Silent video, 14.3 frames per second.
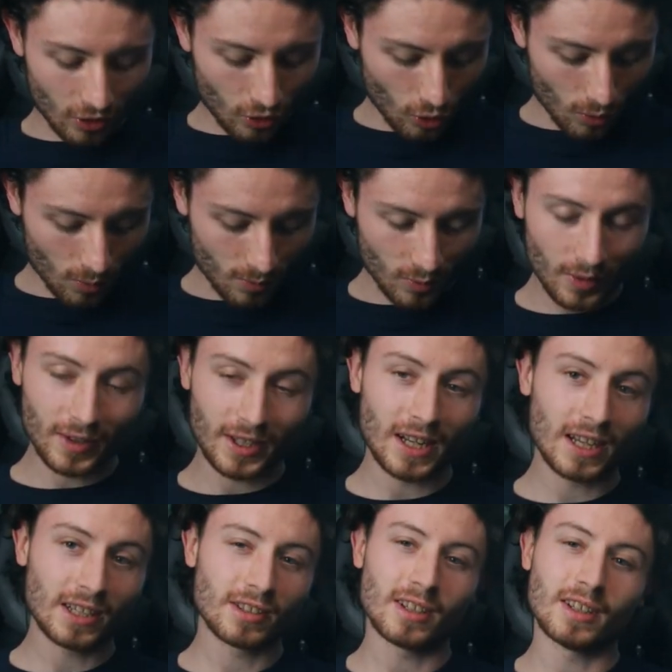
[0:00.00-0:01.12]
come with a
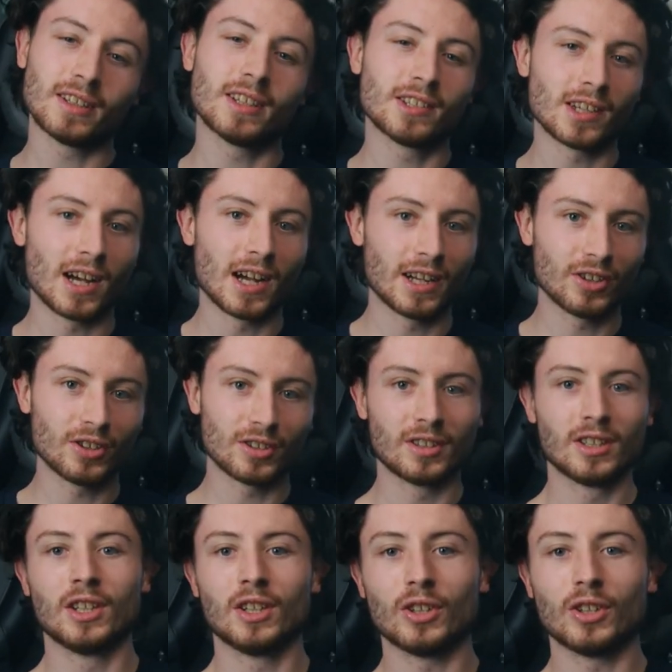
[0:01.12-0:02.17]
nice little design on.